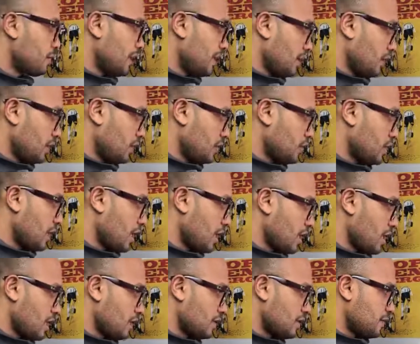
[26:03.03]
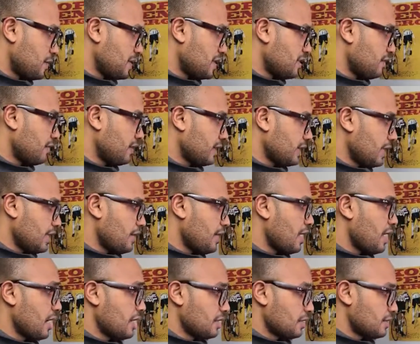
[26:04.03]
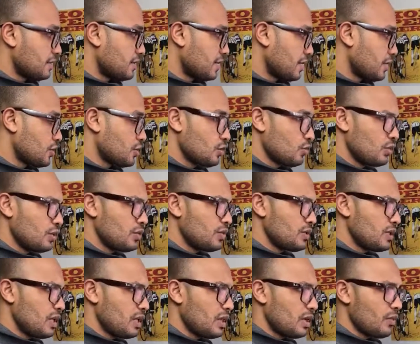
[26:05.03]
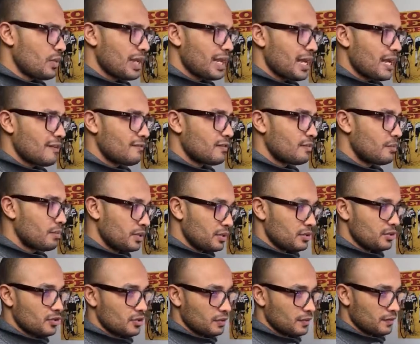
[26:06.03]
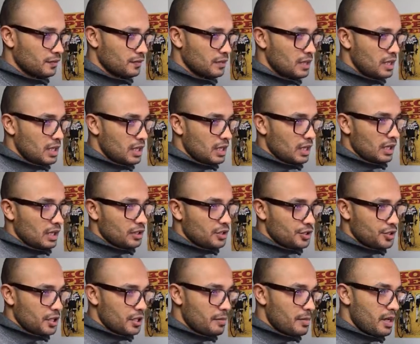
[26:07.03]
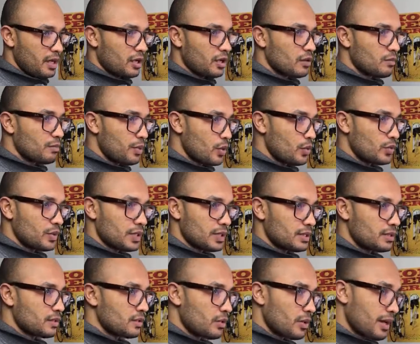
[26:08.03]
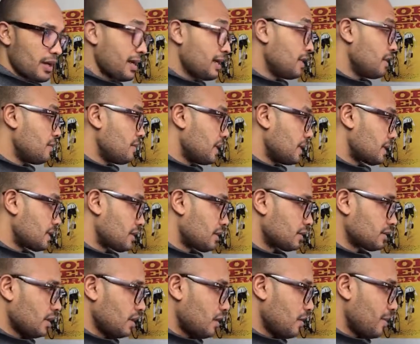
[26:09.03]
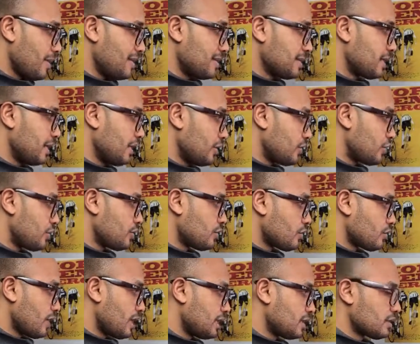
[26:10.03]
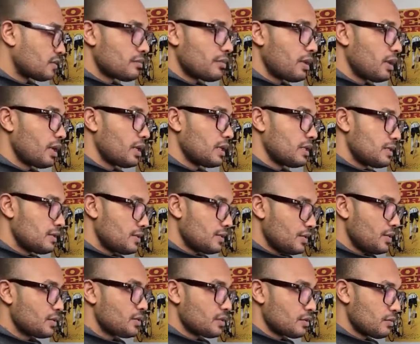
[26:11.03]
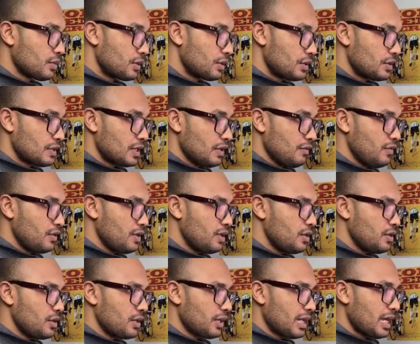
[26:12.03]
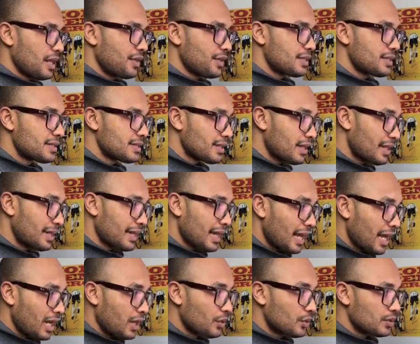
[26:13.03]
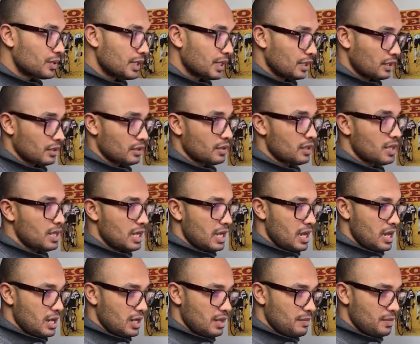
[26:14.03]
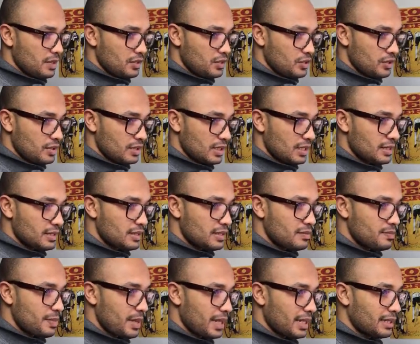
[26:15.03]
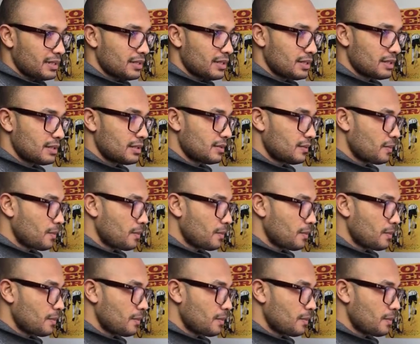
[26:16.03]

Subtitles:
page and specifically the header section, we do see that we have a bunch of HTML components or elements that are basically generated by certain modules. If we look at this sign out here, and let me just inspect it.